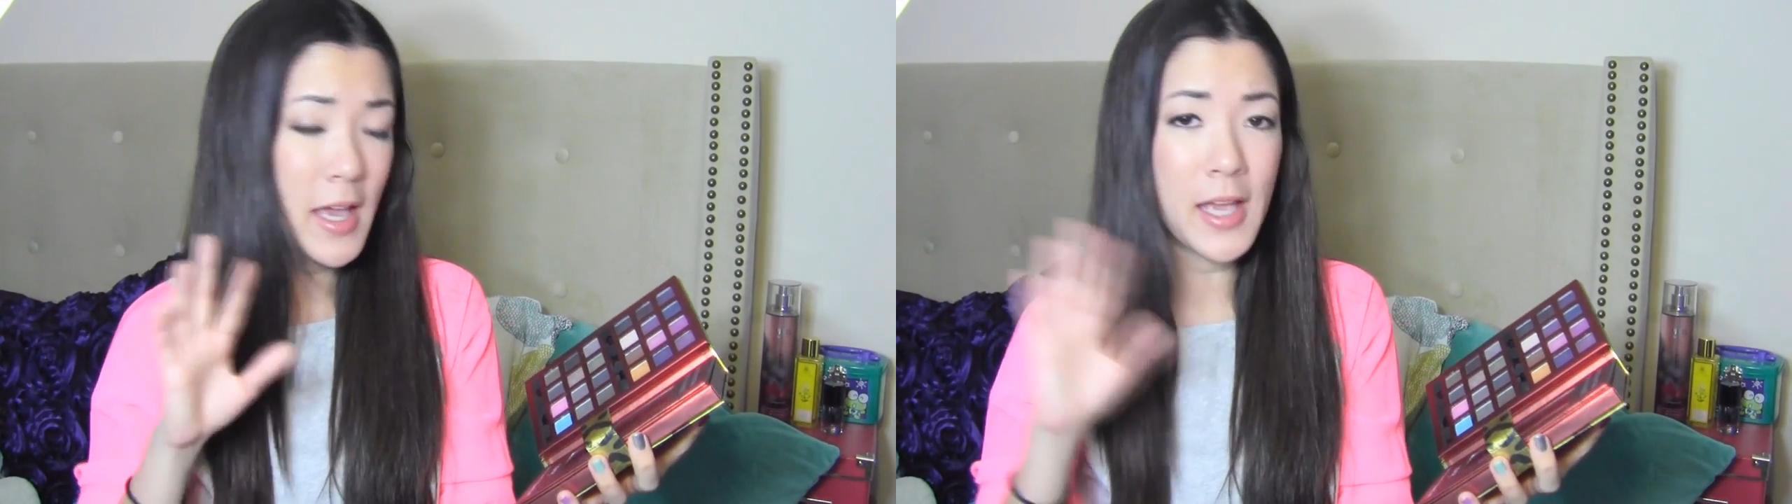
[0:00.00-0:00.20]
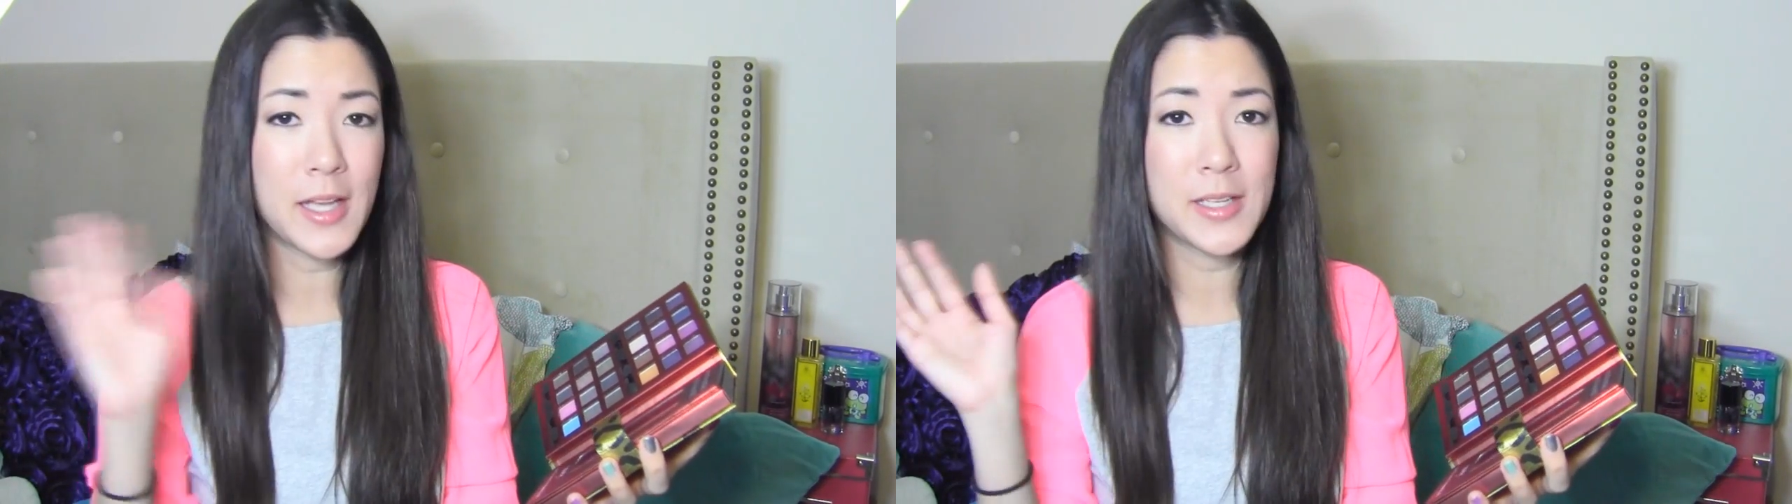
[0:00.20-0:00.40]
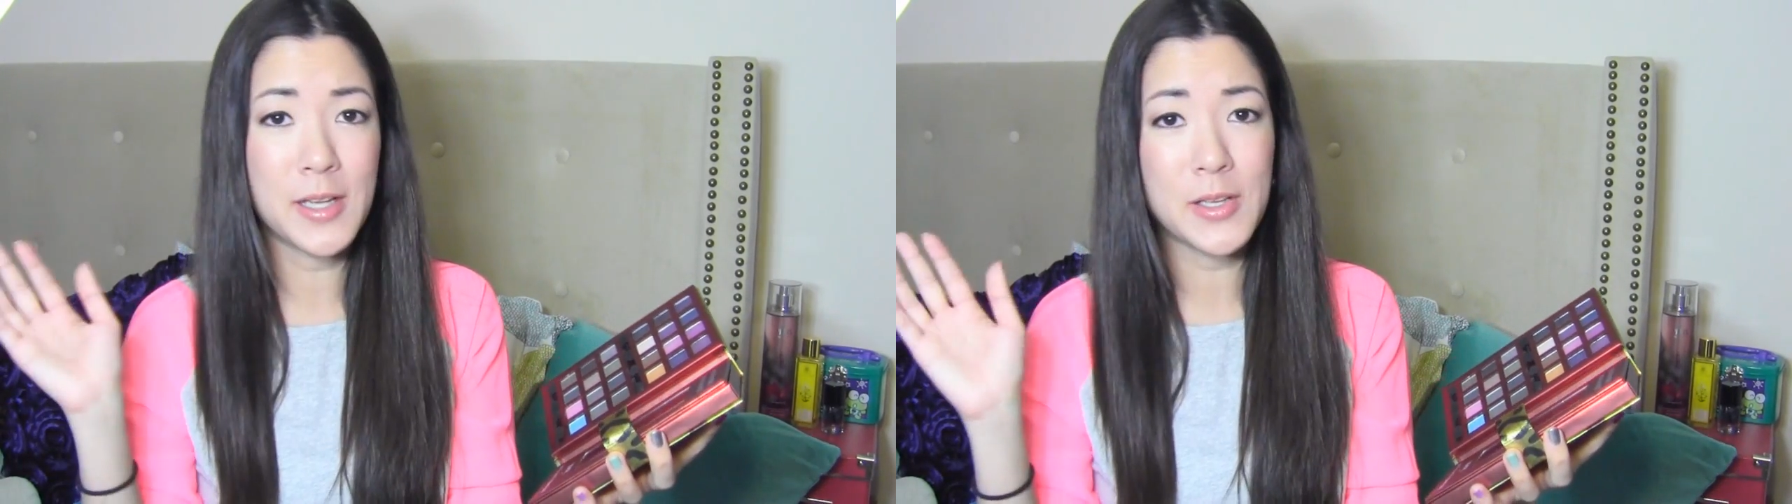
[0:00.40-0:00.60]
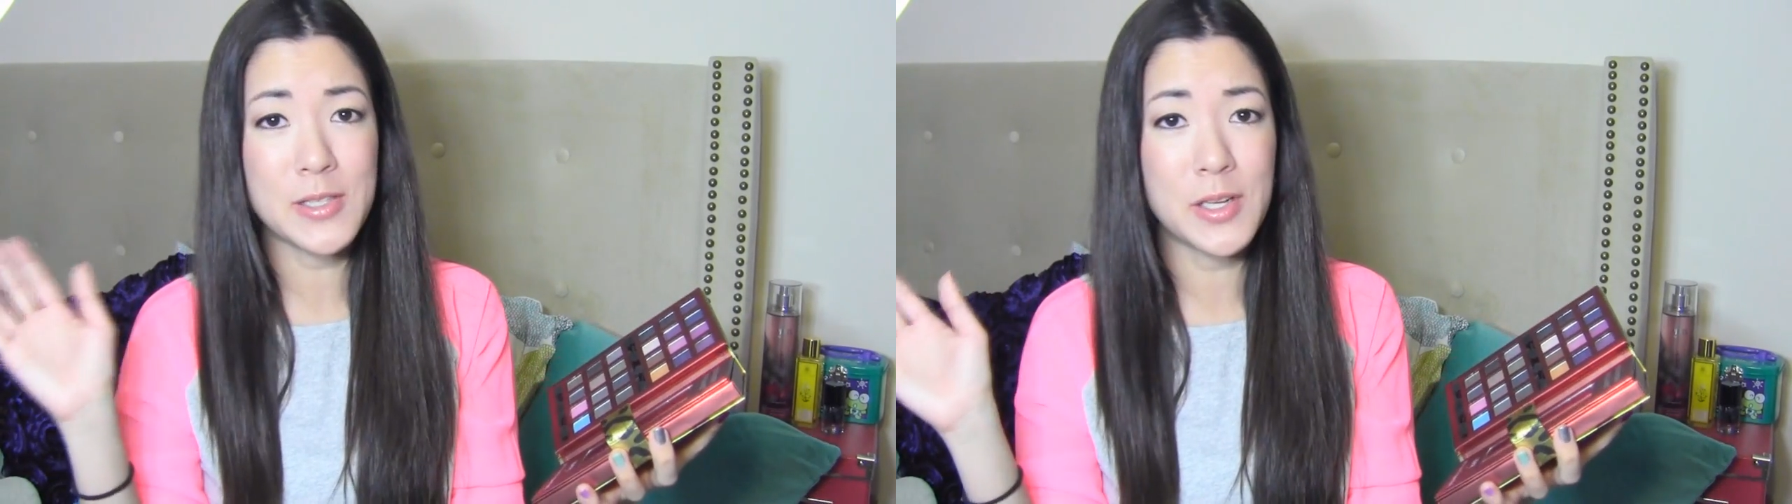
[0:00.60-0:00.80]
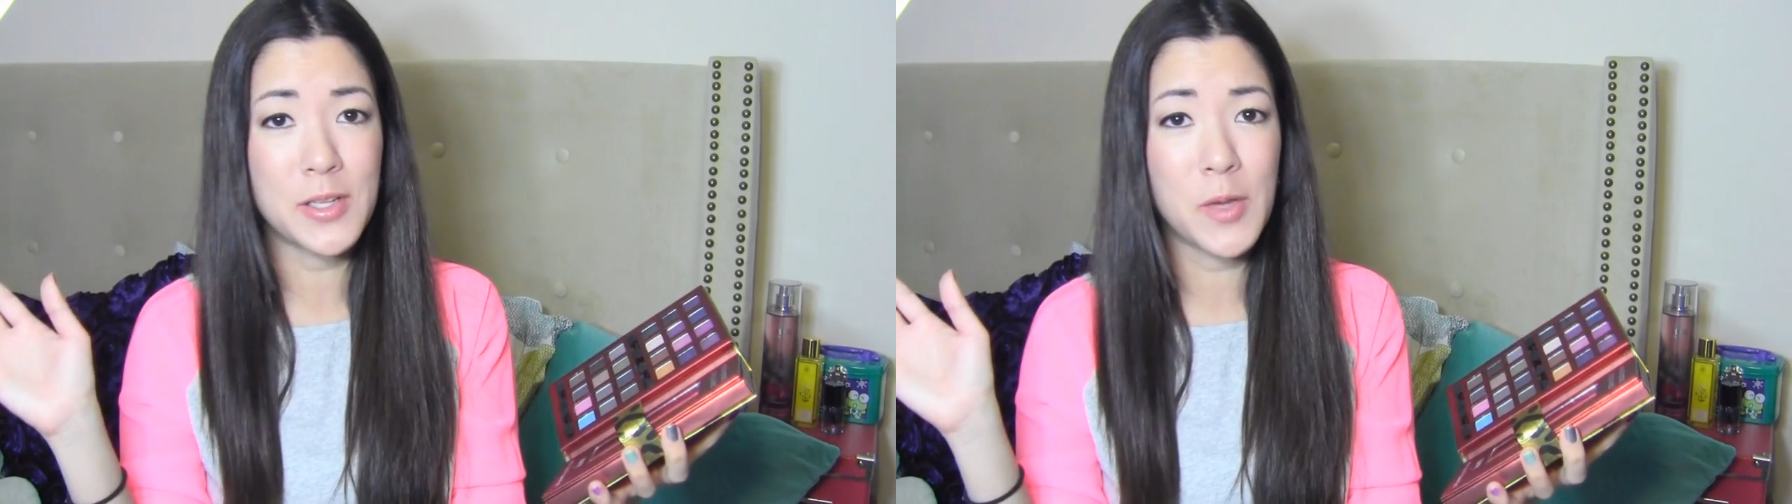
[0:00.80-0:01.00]
and
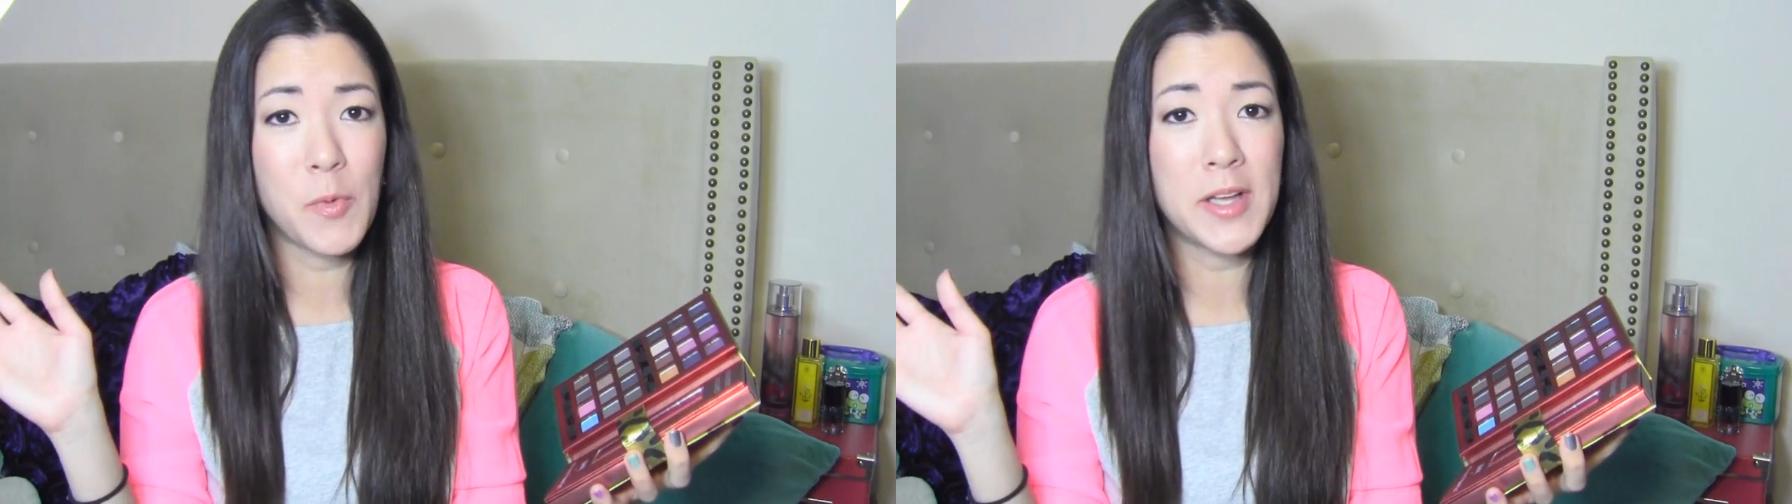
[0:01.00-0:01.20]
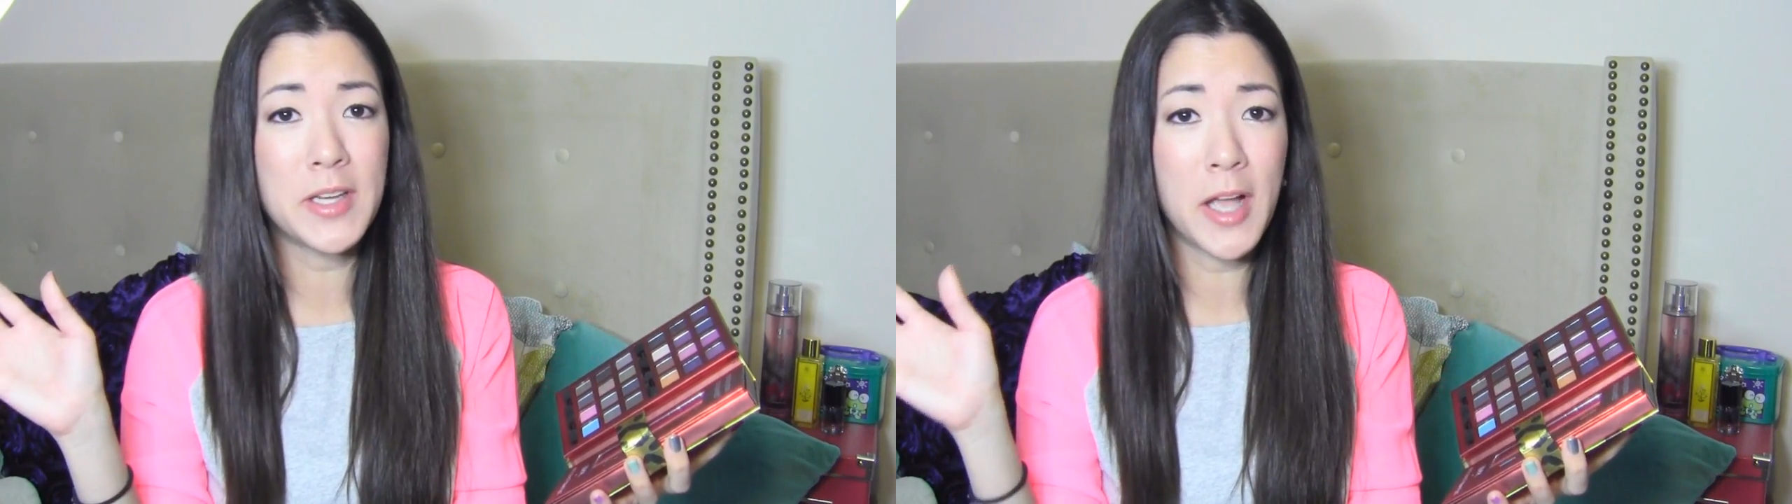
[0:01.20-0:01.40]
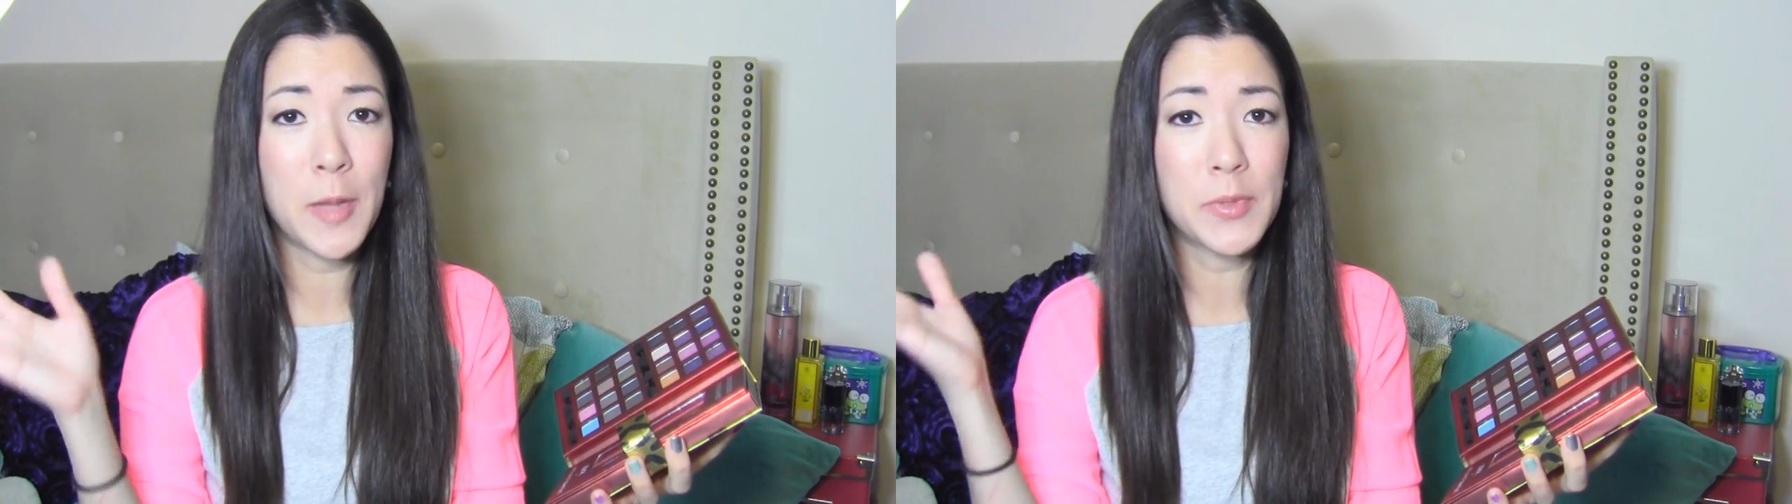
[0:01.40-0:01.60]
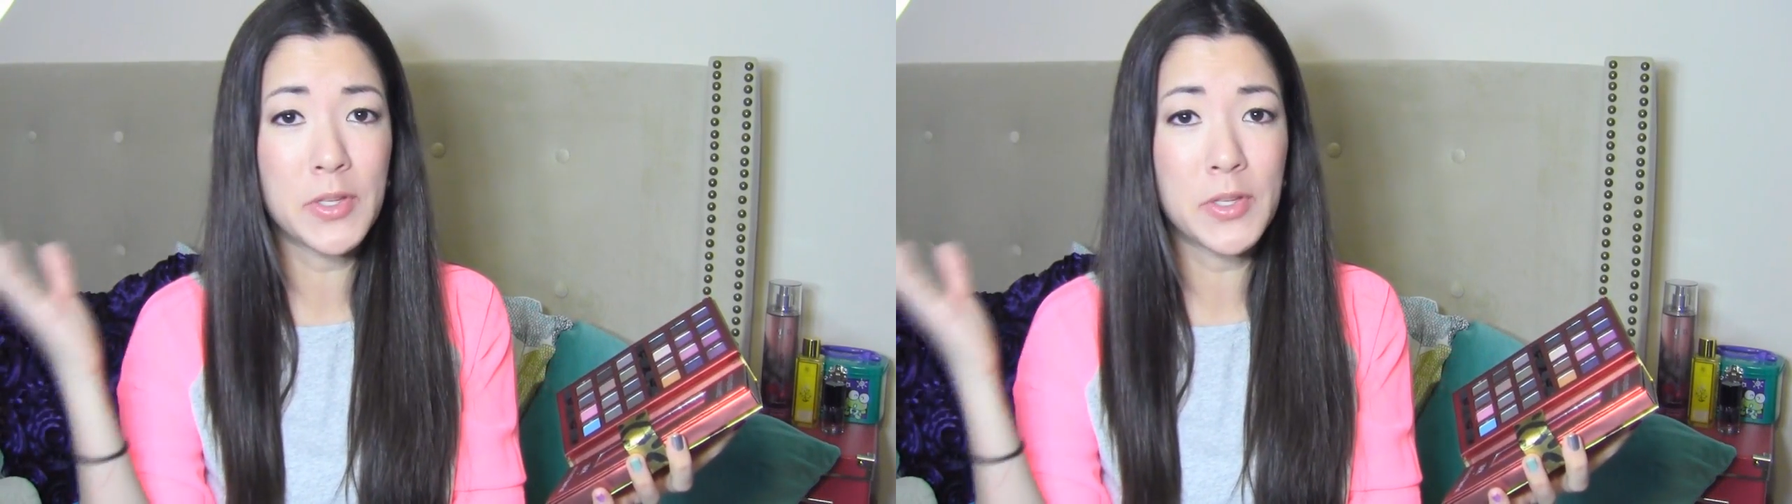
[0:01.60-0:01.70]
suddenly winding up